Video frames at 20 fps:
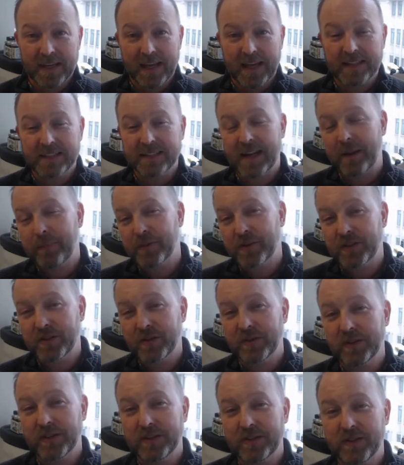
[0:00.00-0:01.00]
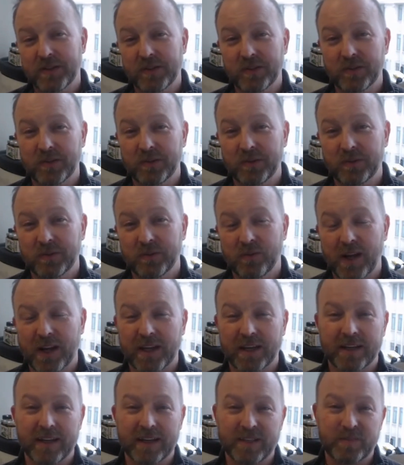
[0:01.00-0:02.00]
It's an opportunity to
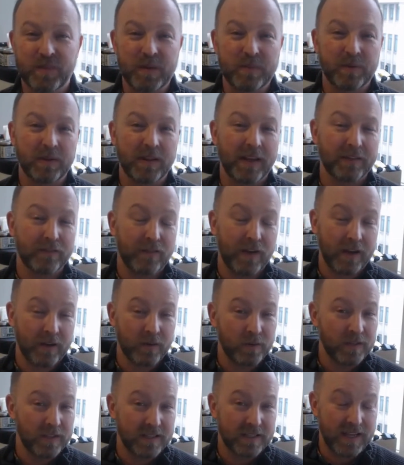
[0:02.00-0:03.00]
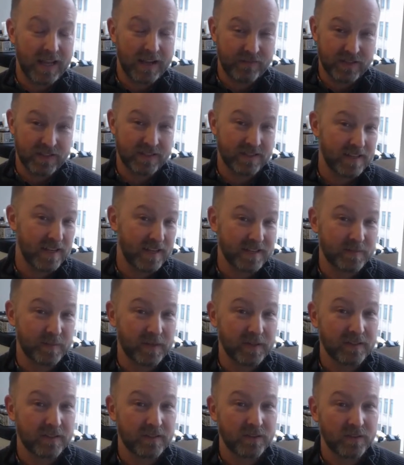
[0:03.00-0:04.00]
recognize people like Viola Davis
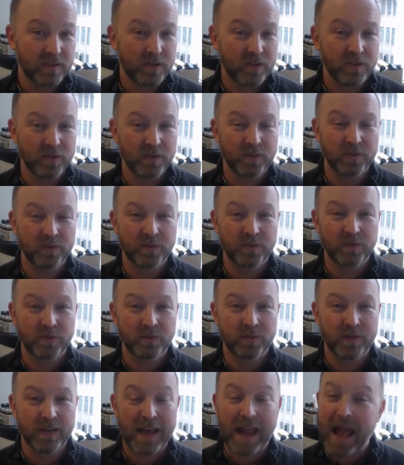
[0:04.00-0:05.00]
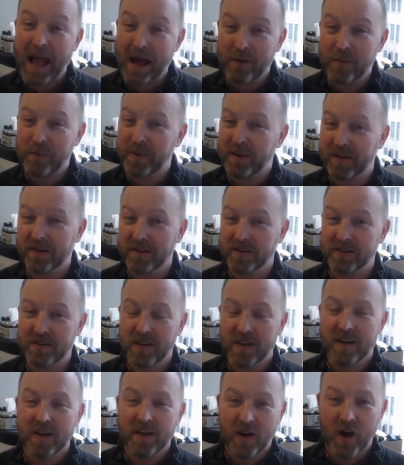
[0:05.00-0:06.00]
Desmond, who now
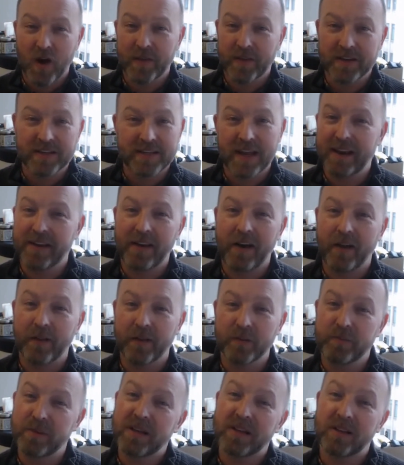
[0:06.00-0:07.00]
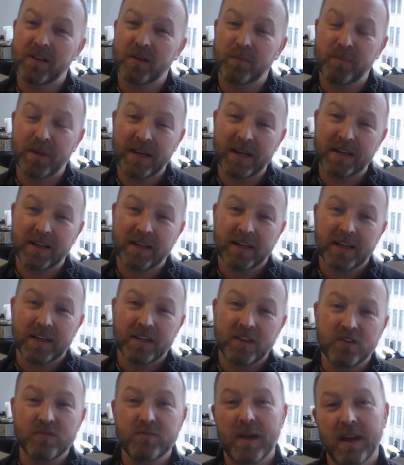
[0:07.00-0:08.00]
appears on the $10 bill, but
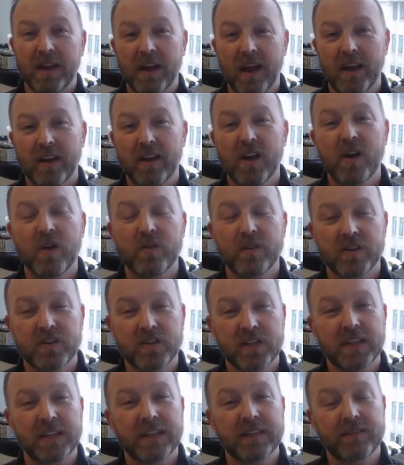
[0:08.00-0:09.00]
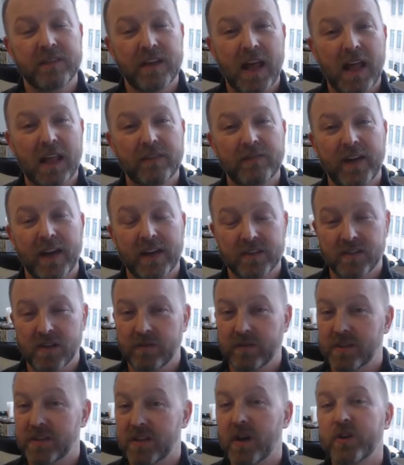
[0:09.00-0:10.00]
you may not know that she lived in Halifax,
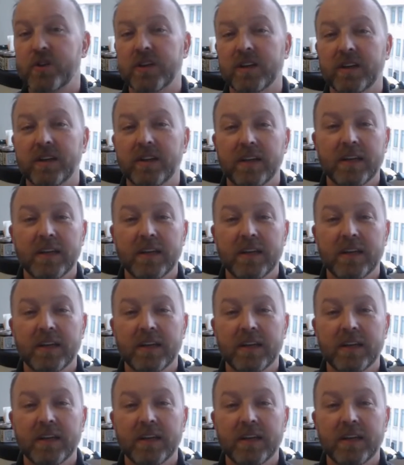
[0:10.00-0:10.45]
Nova Scotia,